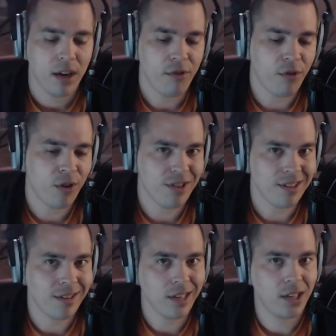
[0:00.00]
a verse
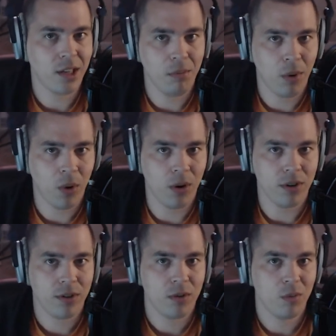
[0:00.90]
is 16
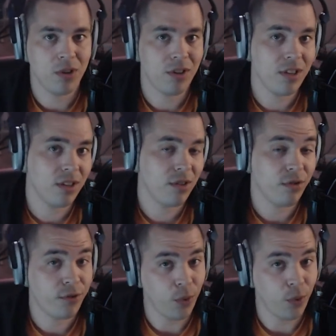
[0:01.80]
bars, which is